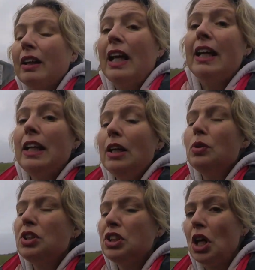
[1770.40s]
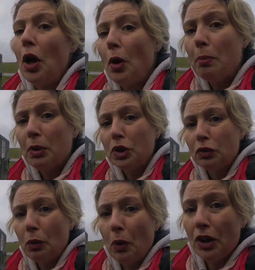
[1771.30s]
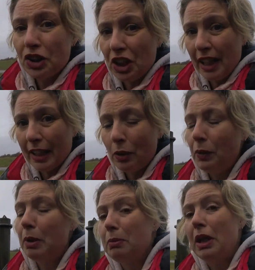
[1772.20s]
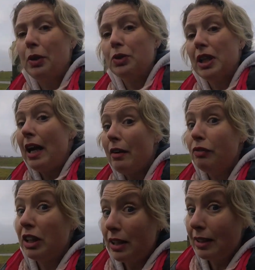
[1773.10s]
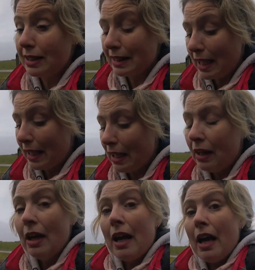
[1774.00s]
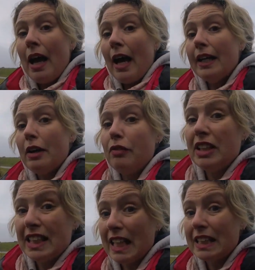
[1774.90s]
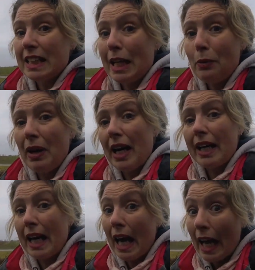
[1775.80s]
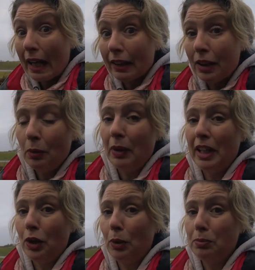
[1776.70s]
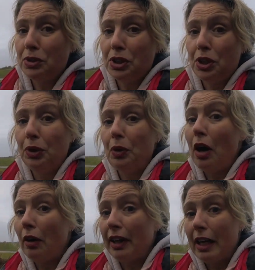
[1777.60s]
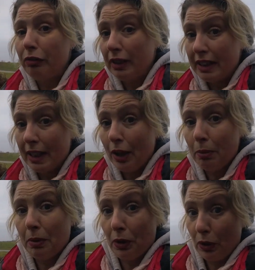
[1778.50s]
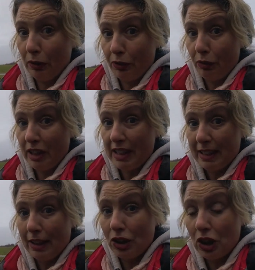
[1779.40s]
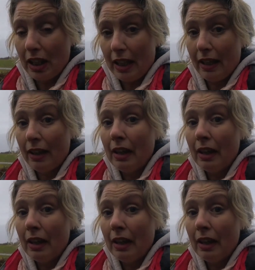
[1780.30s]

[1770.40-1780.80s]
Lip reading: Thank you so much for watching. We upload every Thursday and every Saturday when I can, when it comes to RAF Lindholme and all of the research here.